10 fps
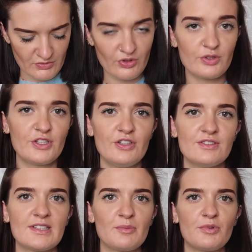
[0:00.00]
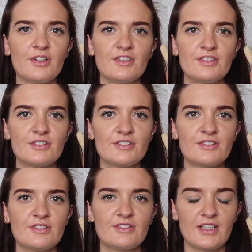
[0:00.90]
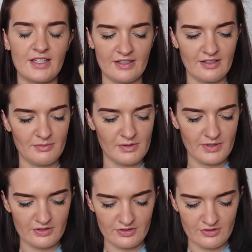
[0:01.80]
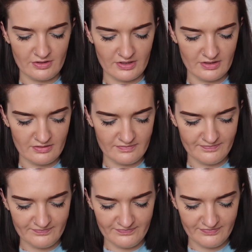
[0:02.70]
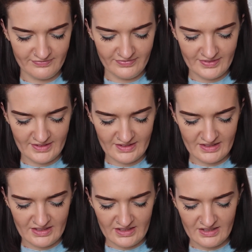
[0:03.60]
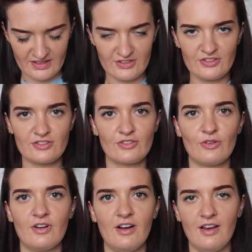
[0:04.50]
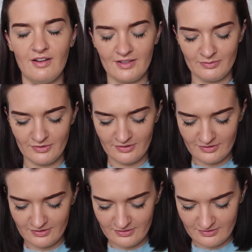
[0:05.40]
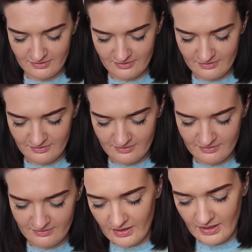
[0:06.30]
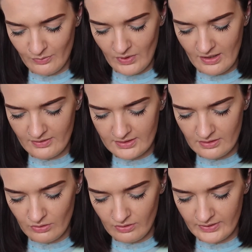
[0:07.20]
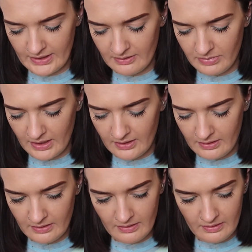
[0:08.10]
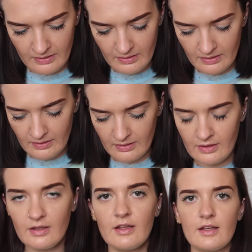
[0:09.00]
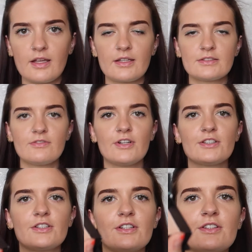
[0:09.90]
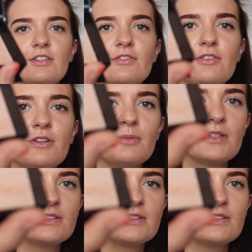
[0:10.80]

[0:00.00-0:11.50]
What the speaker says: I'm not going to use that brush. Okay, no, maybe I should try it. That's just not a highlighting brush. Okay, wow, there's a lot of kickback. Okay, so if I don't know if you're going to be